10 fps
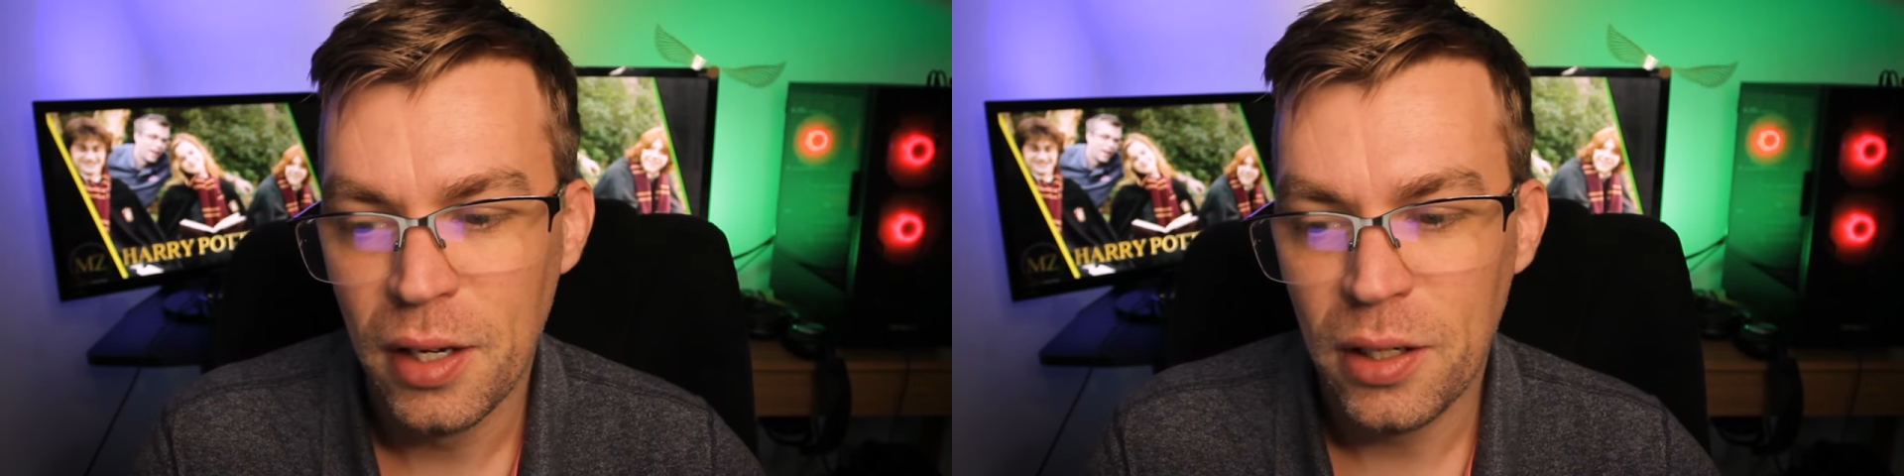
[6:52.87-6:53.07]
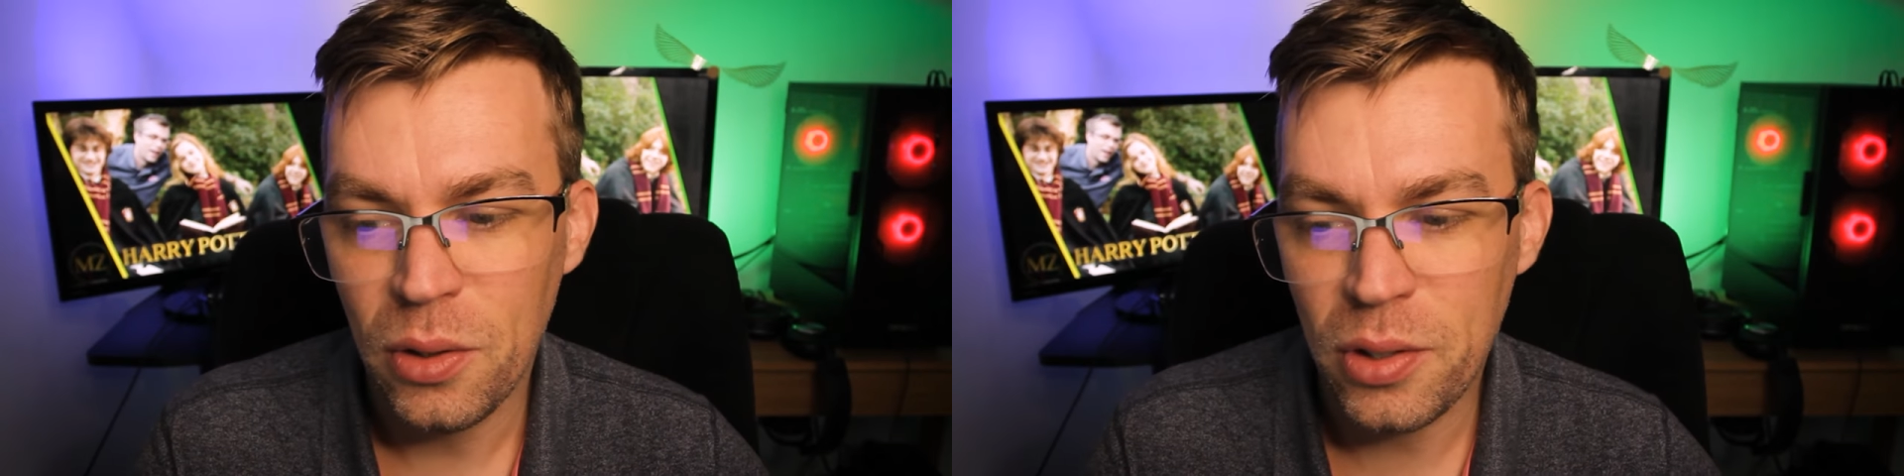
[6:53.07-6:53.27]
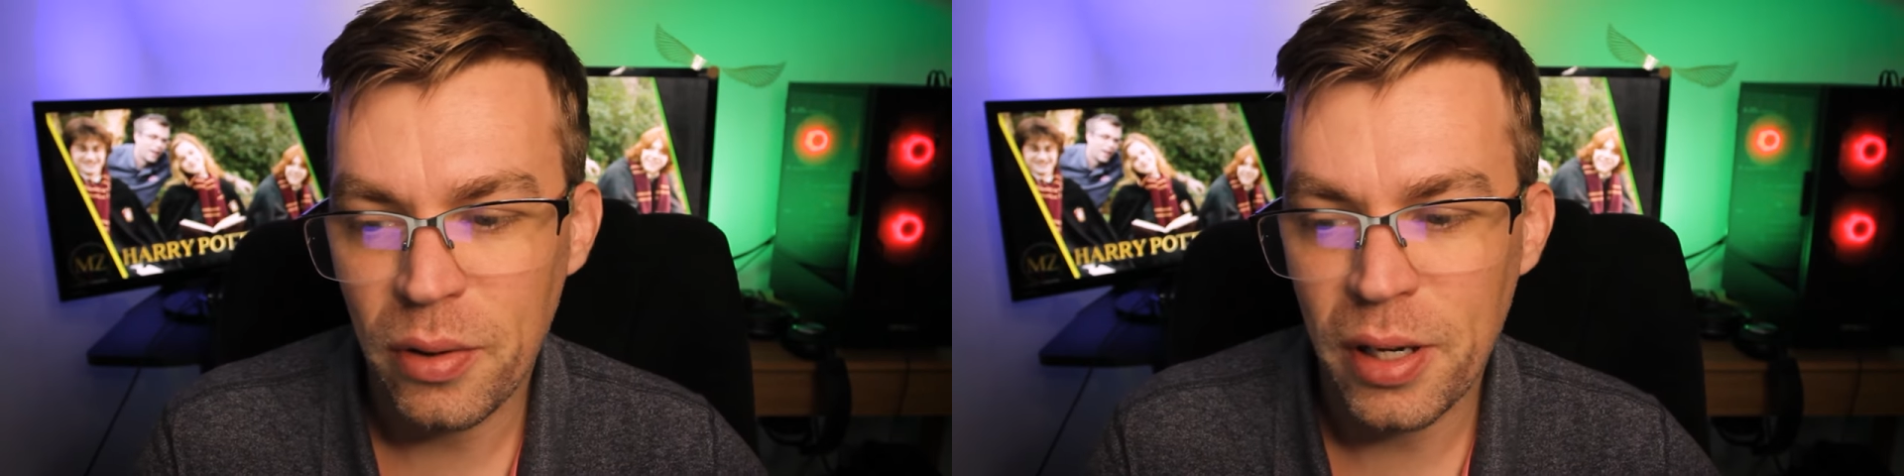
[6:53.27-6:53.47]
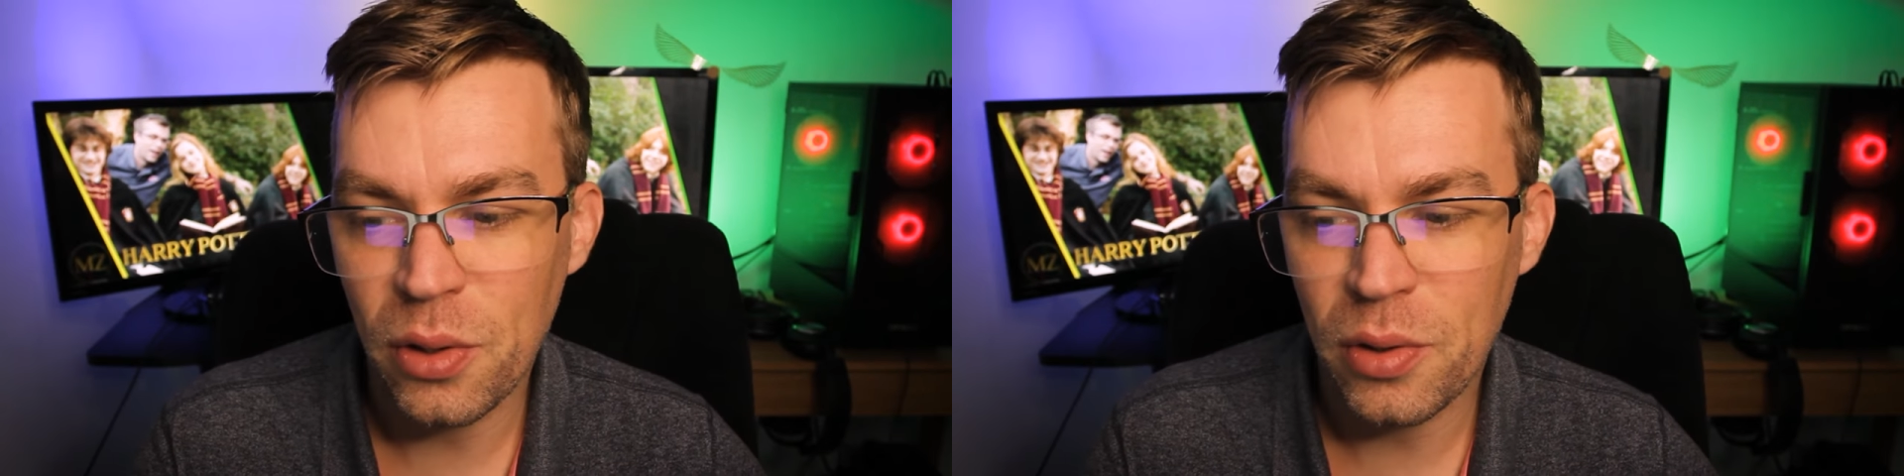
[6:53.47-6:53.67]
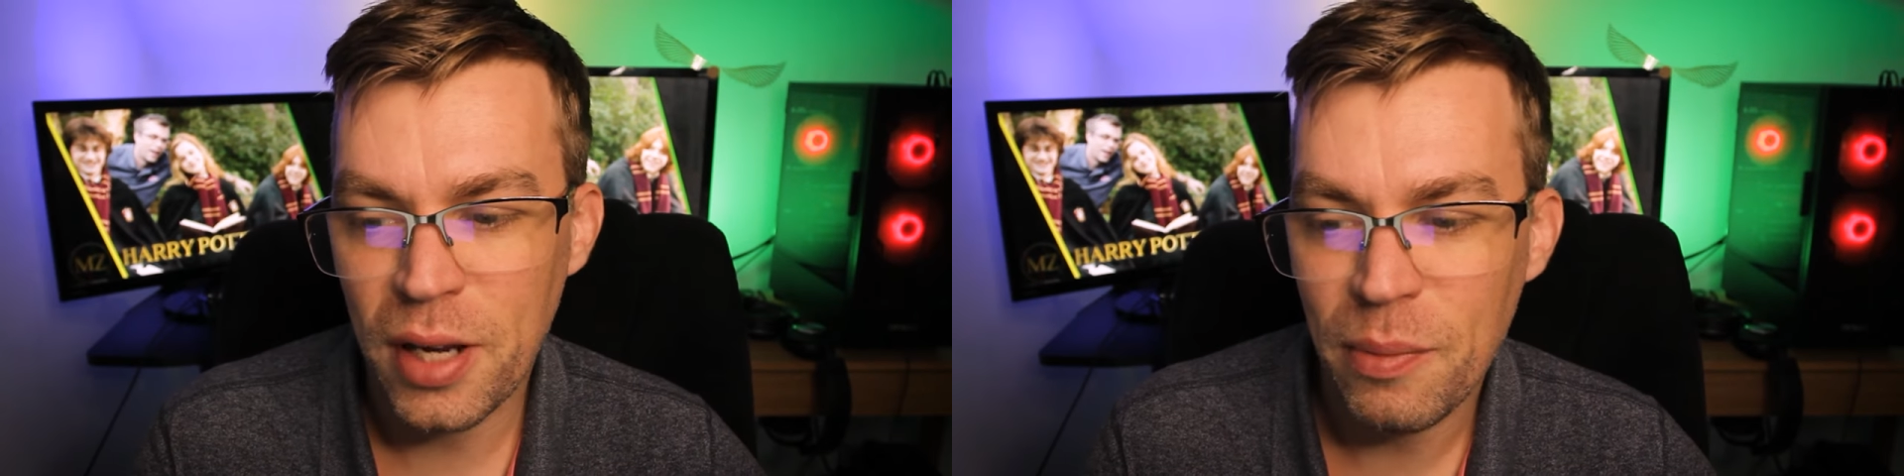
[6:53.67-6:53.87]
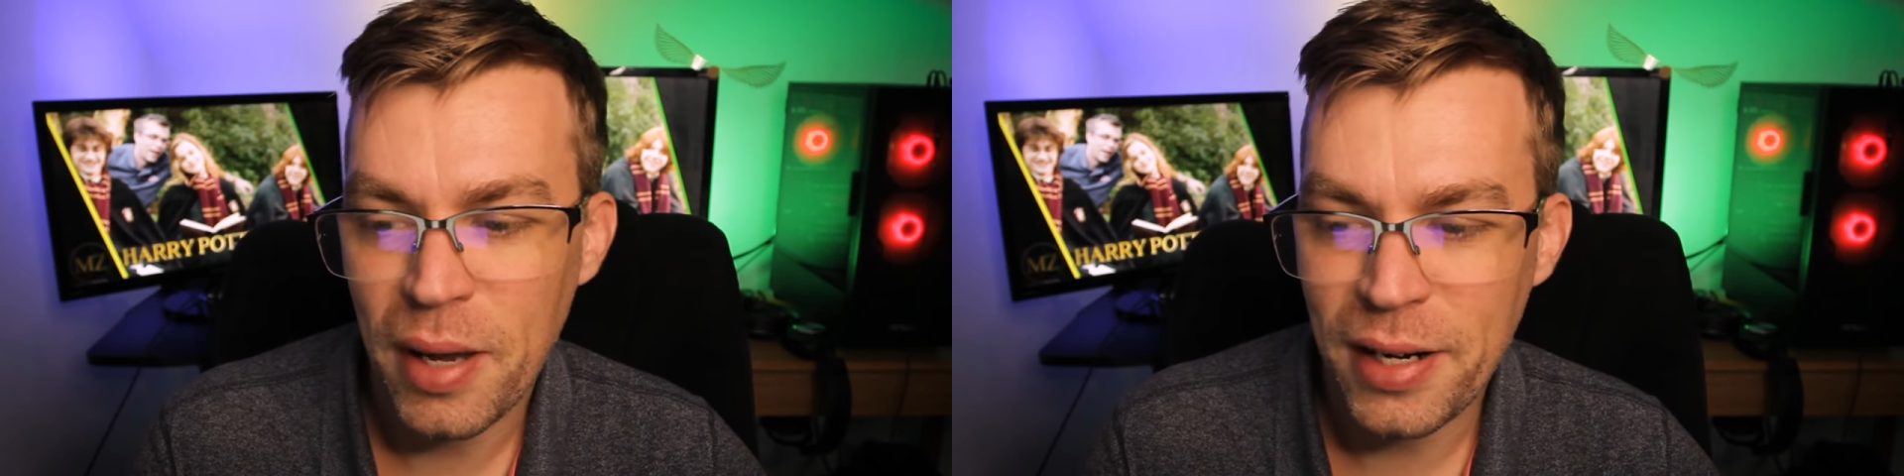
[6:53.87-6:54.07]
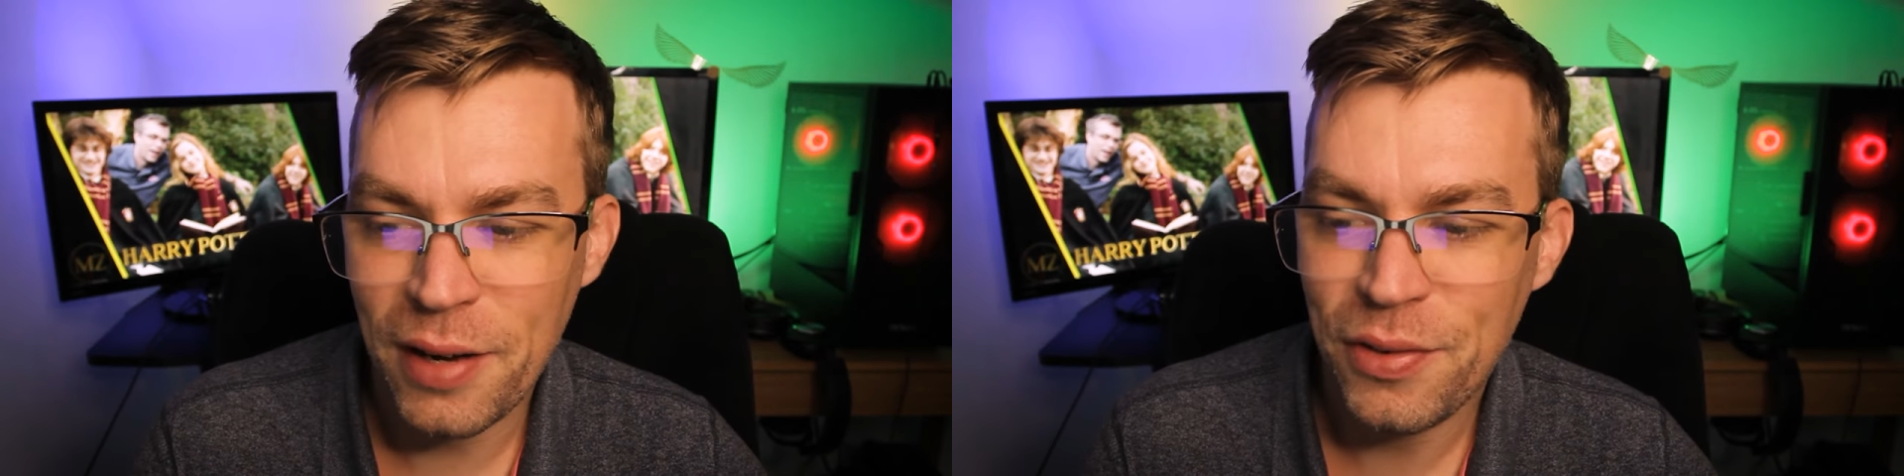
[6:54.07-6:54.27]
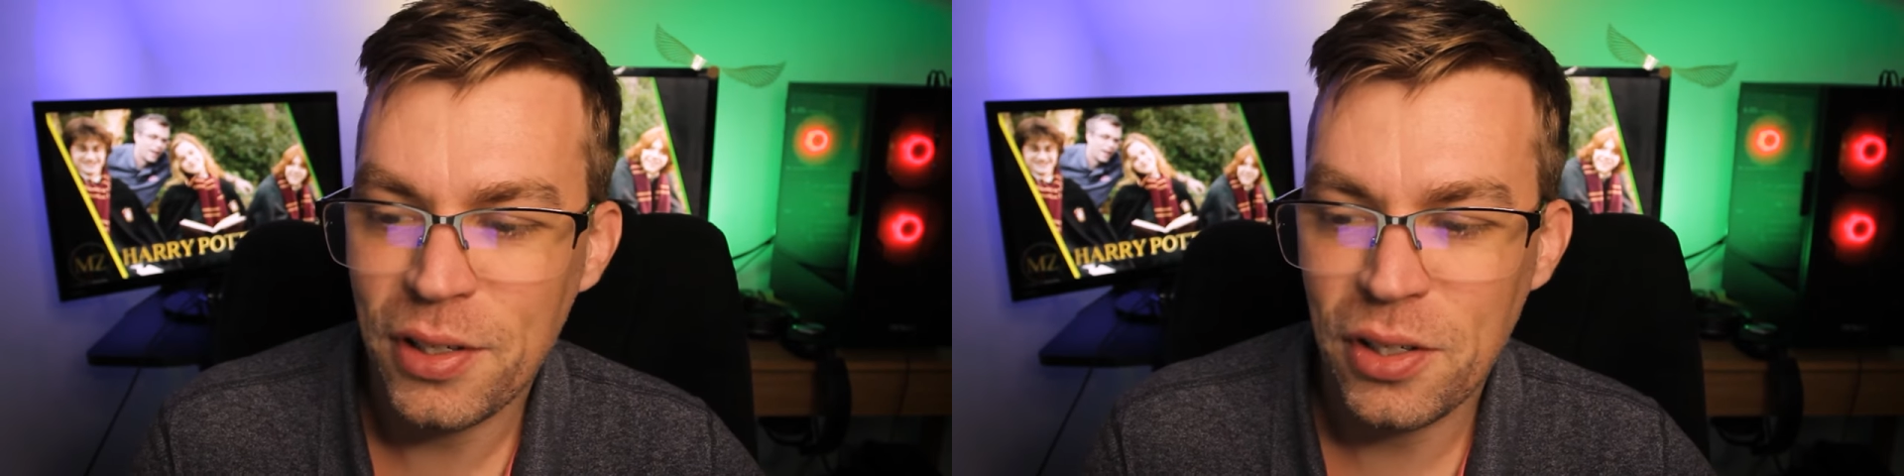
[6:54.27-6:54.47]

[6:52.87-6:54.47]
You tell her your name and Lavender